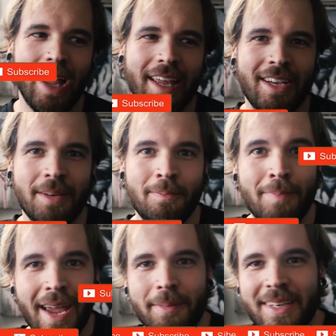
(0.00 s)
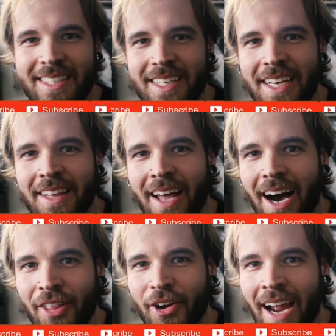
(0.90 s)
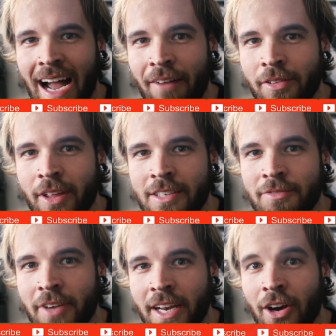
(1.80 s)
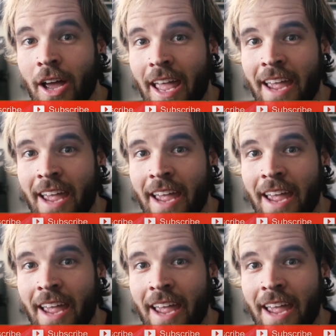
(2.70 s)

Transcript: that you can maybe see the other half of this video